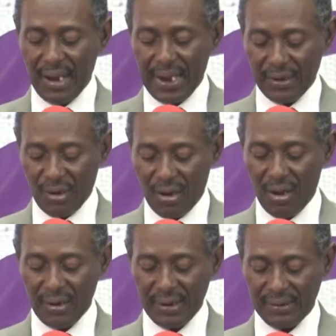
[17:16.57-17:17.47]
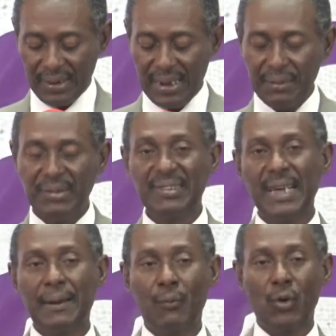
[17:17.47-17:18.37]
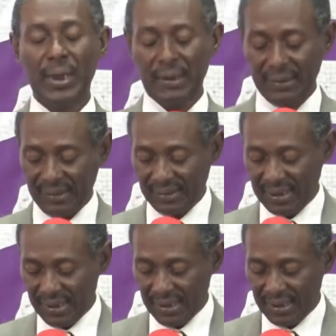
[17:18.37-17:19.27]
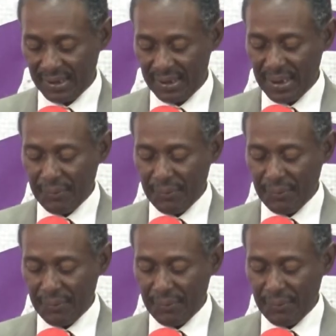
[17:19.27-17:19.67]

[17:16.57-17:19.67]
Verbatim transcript: and called his name Samuel, saying,